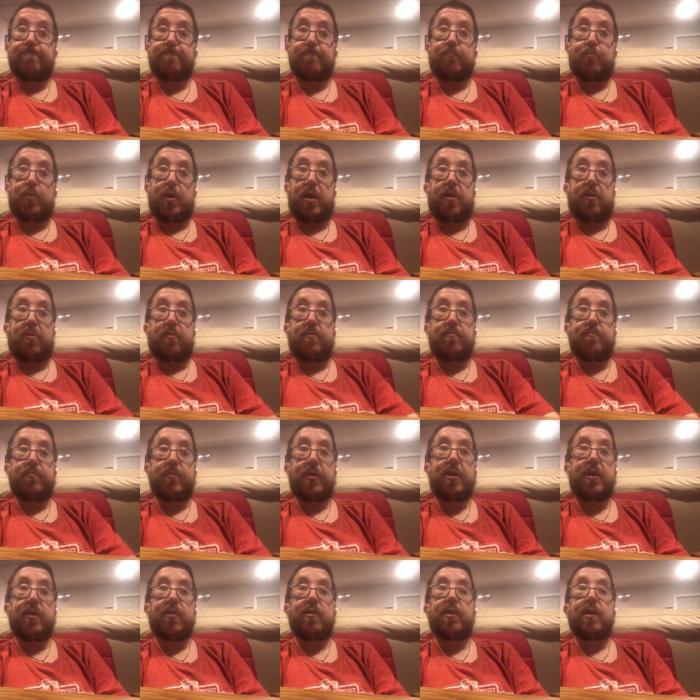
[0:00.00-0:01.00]
Well,
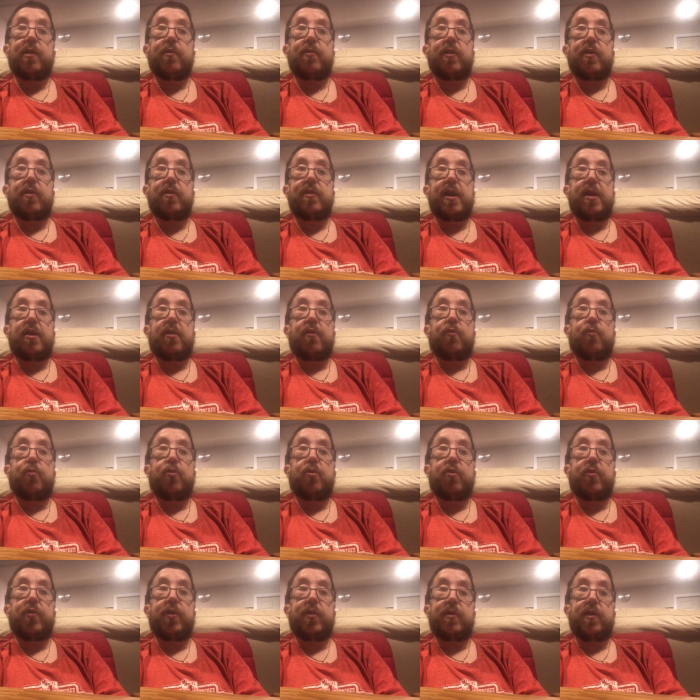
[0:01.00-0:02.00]
you can see what the state of the
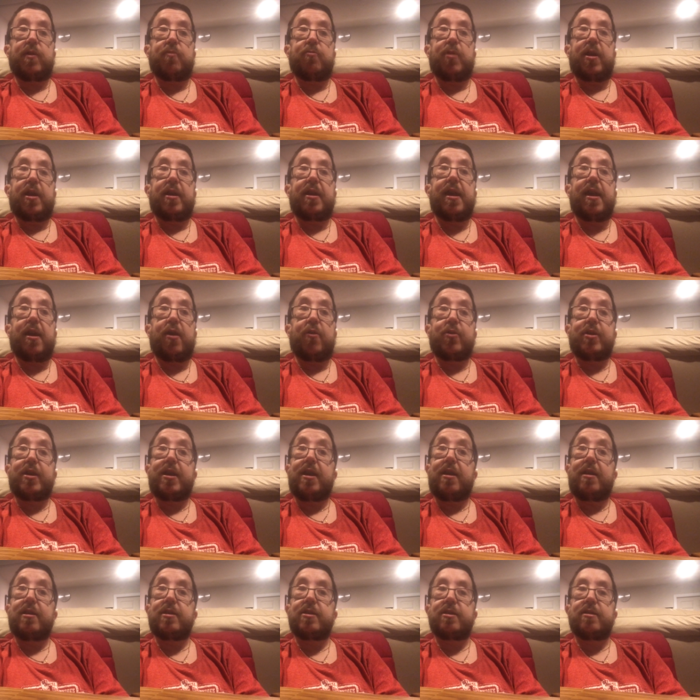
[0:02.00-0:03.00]
world is in right now,
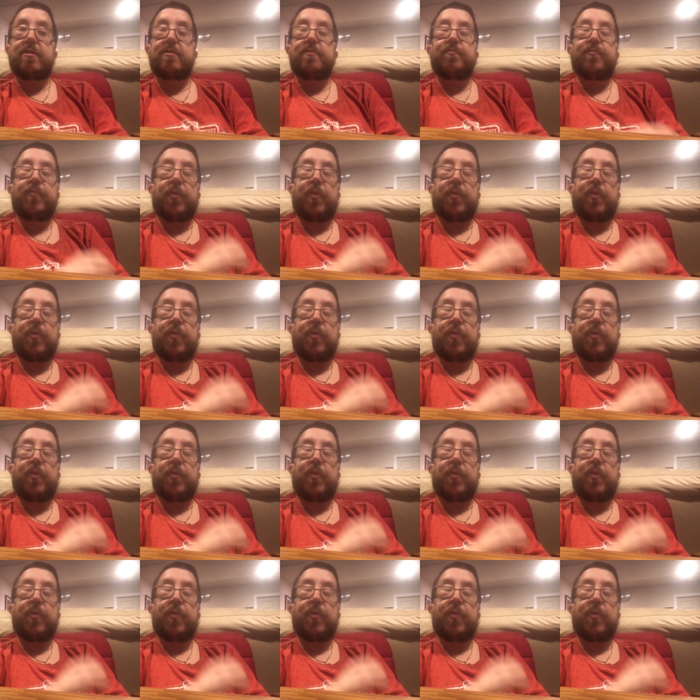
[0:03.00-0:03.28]
can't you?